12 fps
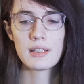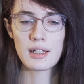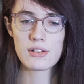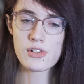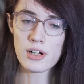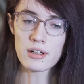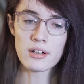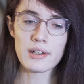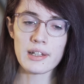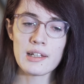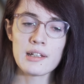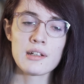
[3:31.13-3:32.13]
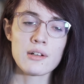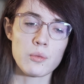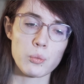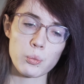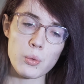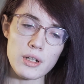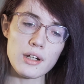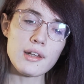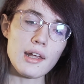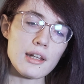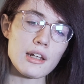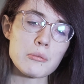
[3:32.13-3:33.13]
Internally, Wooded
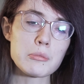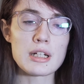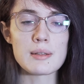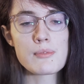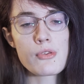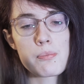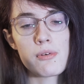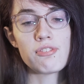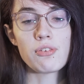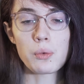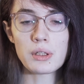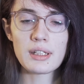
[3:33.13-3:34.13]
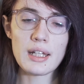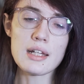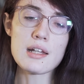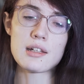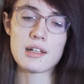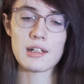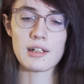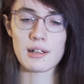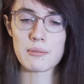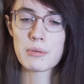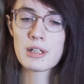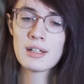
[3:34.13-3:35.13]
Kingdom comes before Lake
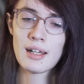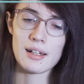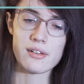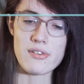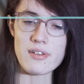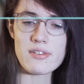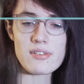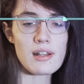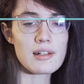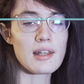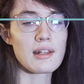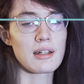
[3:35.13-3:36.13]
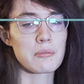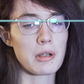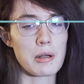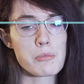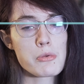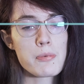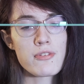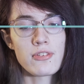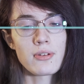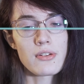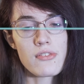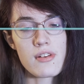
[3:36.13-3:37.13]
Kingdom, and Seaside Kingdom comes
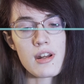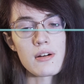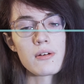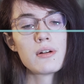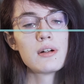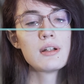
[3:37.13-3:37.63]
before Snow.